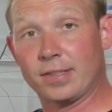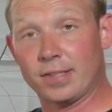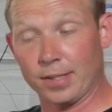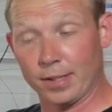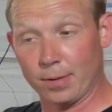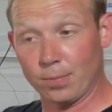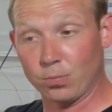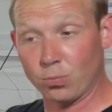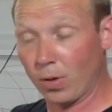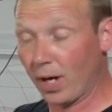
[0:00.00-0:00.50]

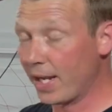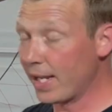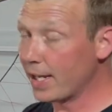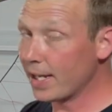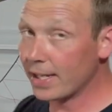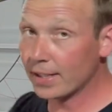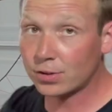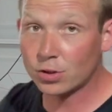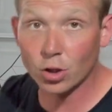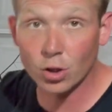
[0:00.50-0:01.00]
here, right?
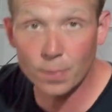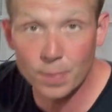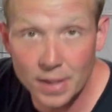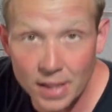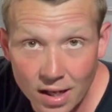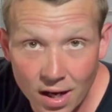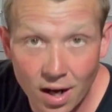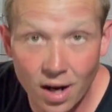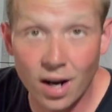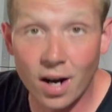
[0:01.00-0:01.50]
It's going to
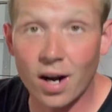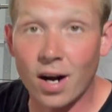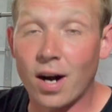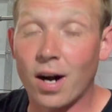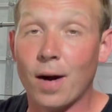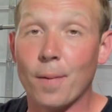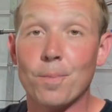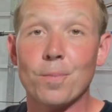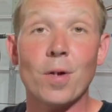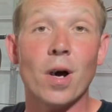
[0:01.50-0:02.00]
be
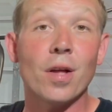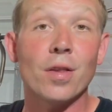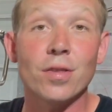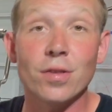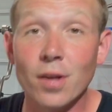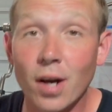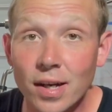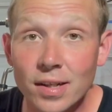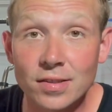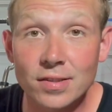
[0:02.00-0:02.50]
a
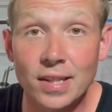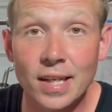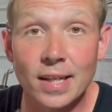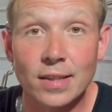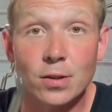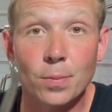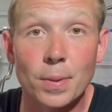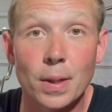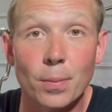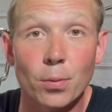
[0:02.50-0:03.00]
nice
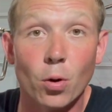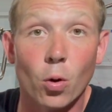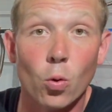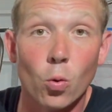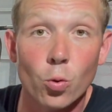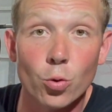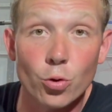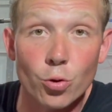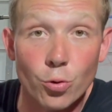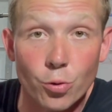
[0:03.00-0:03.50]
kit to be able to
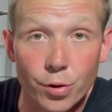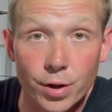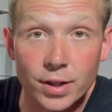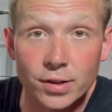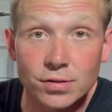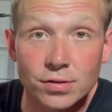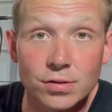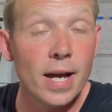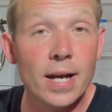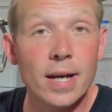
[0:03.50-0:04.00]
order
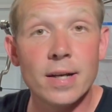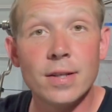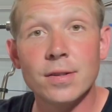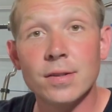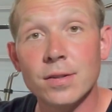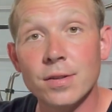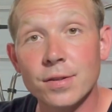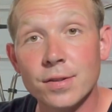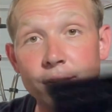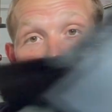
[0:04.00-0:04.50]
this
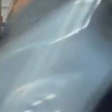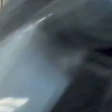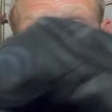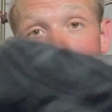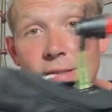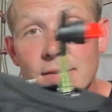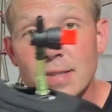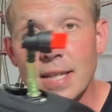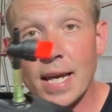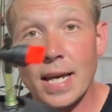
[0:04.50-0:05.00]
and the
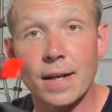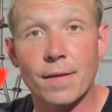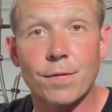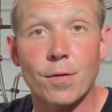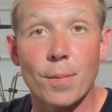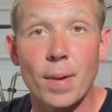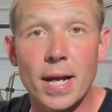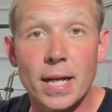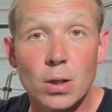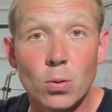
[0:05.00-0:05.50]
gas tank
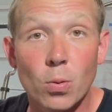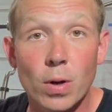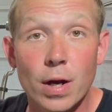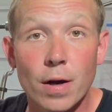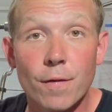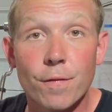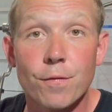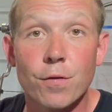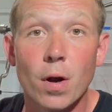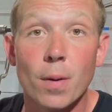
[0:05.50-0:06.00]
from
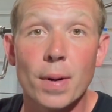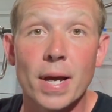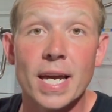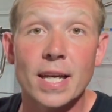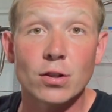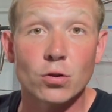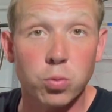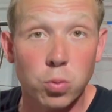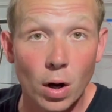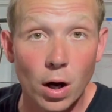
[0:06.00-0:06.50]
anywhere from
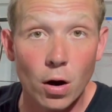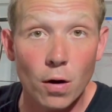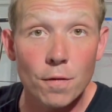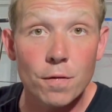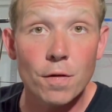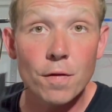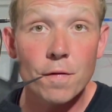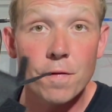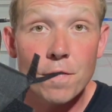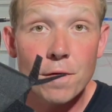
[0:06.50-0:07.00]
a
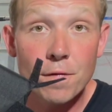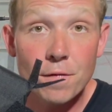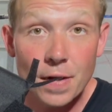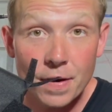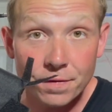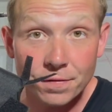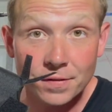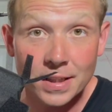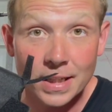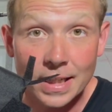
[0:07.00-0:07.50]
12,
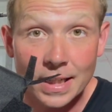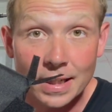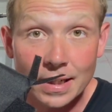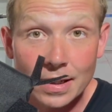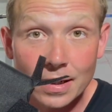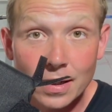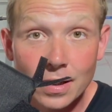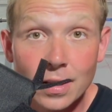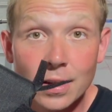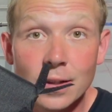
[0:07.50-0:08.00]

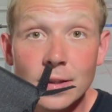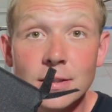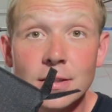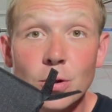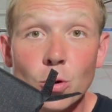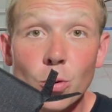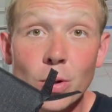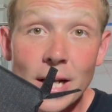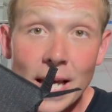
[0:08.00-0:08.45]
15 to an